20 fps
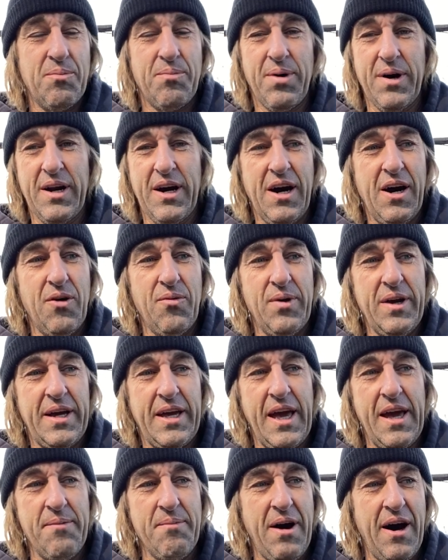But uh, we
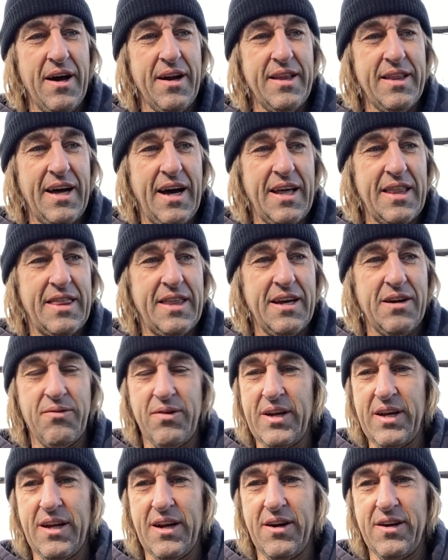came out of that thing.
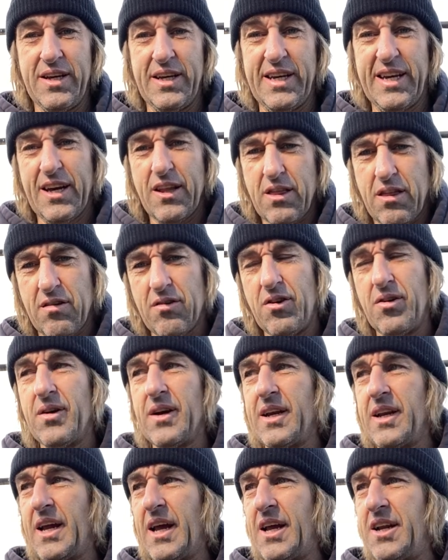We, you know, you get
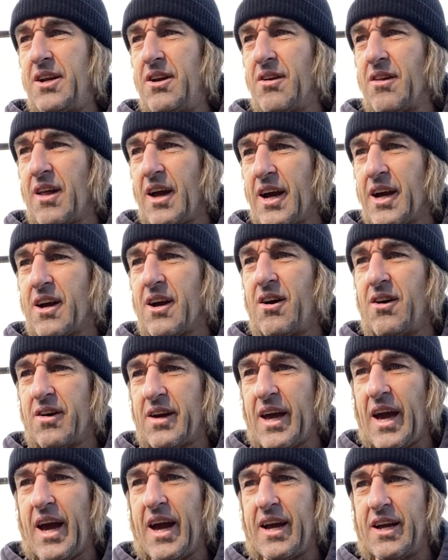through it and you're like,
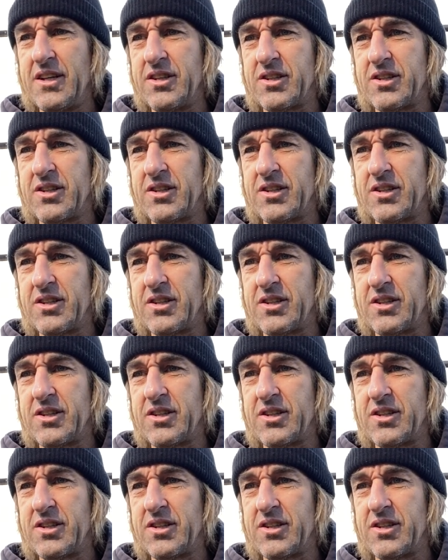okay.